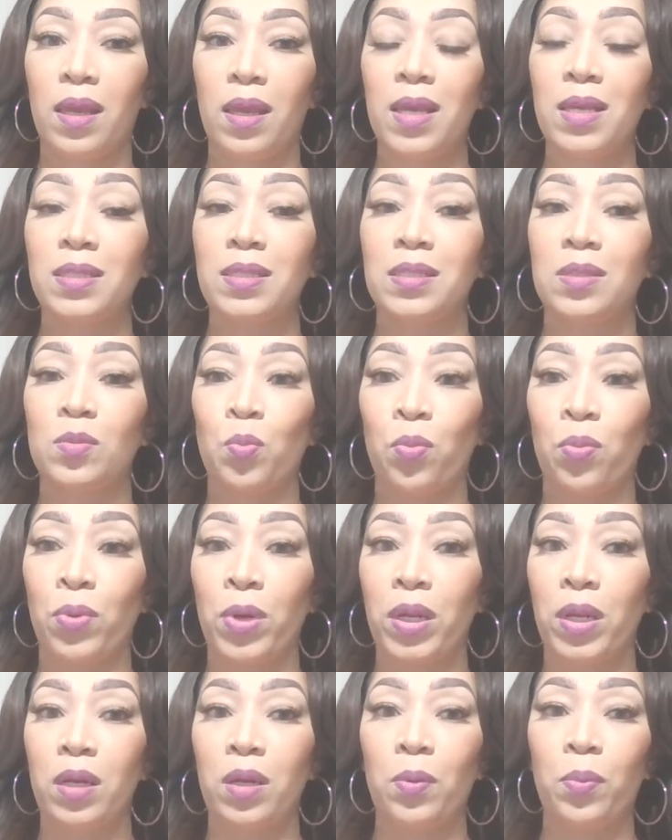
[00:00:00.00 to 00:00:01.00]
it's
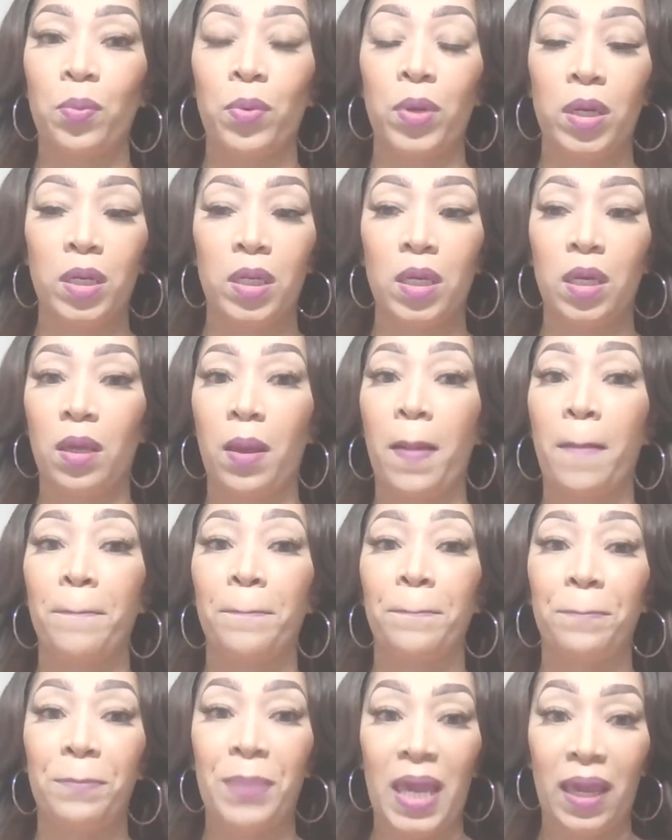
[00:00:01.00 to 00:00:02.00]
really, really
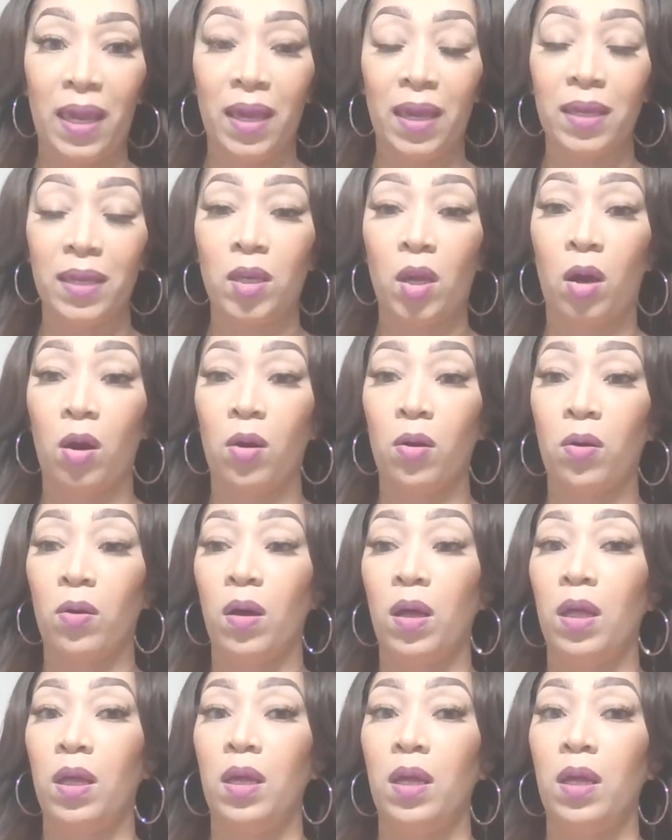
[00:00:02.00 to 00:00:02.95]
bad, y'all.